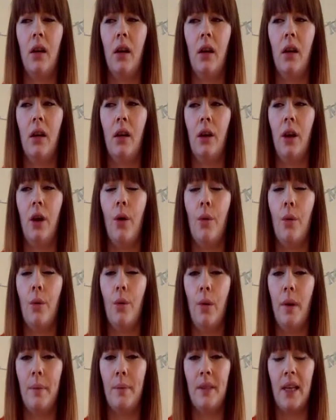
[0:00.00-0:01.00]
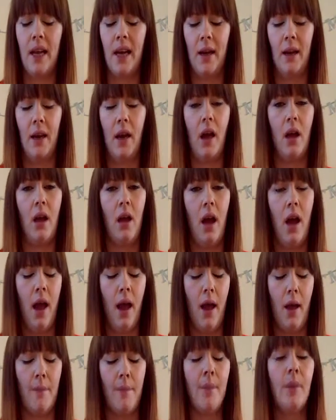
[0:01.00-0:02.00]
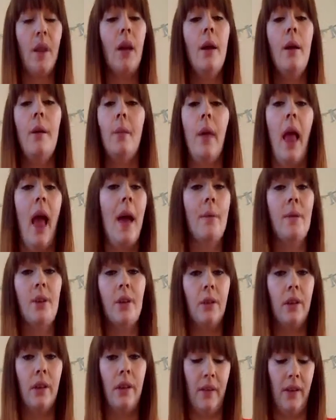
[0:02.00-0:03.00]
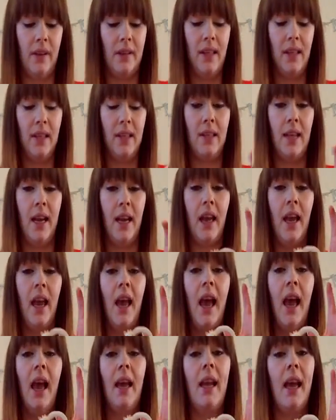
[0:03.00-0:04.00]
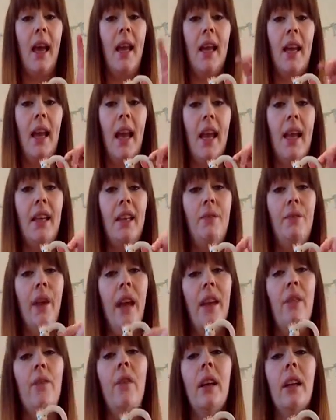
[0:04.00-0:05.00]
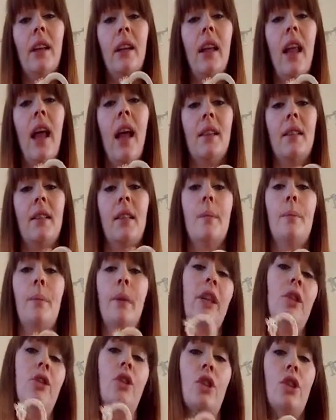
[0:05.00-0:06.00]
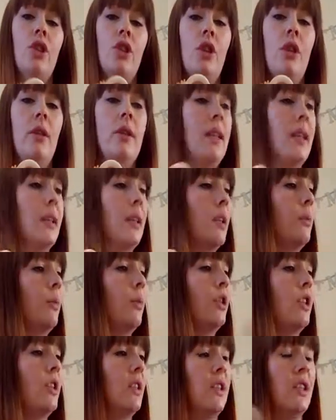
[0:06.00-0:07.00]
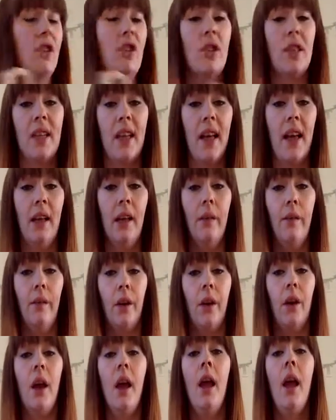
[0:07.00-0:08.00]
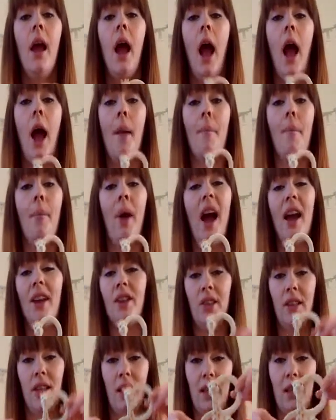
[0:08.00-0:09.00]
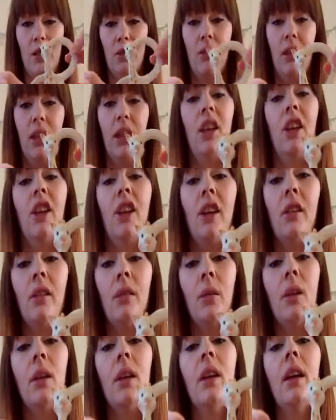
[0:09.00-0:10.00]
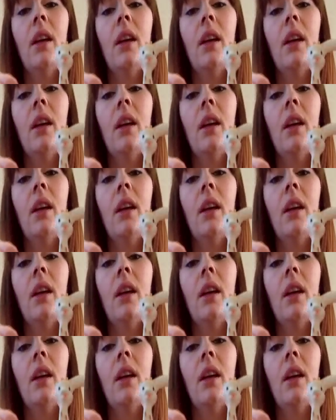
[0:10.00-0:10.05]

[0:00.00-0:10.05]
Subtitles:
on our website. Absolutely fantastic. Again, he really likes this, but he doesn't use this as much as he does the elephant. But I just think it's really cute,